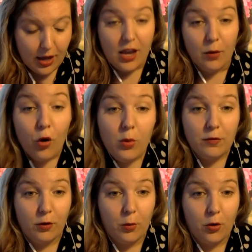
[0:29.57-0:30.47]
enrollment
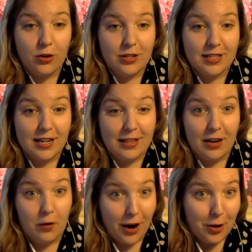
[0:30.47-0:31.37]
film courses, and I
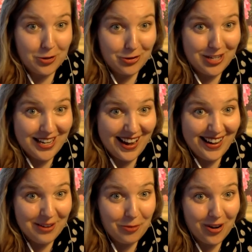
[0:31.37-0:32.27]
think I was your
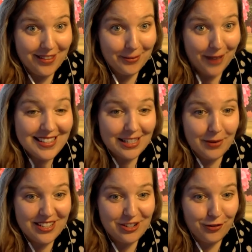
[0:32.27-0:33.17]
TA in one of them last
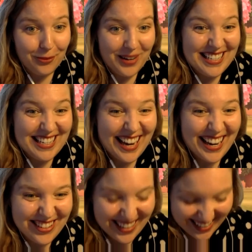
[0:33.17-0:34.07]
semester, Film
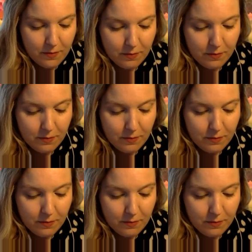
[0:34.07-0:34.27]
1900.